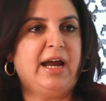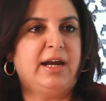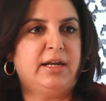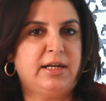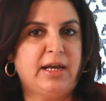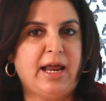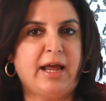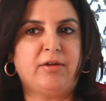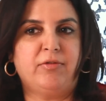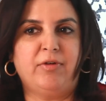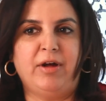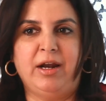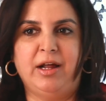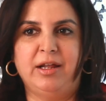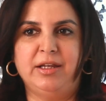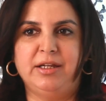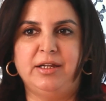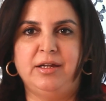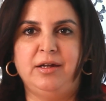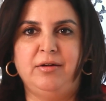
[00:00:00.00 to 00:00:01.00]
it's like when
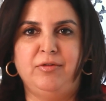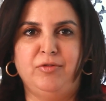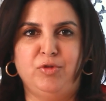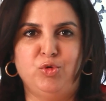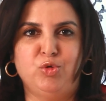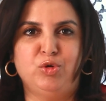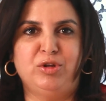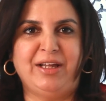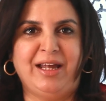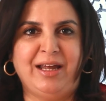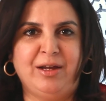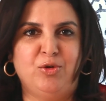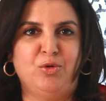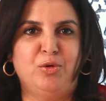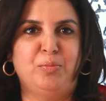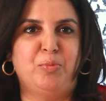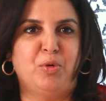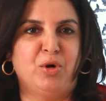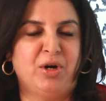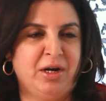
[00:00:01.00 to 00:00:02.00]
I see, you think
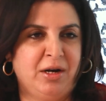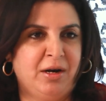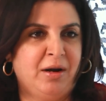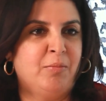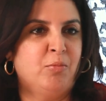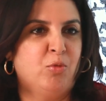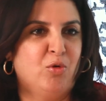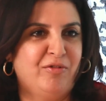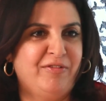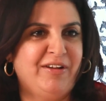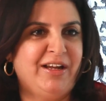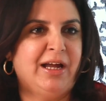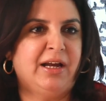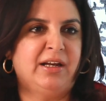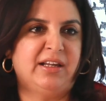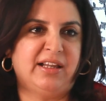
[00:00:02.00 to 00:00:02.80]
you'd put it in a movie and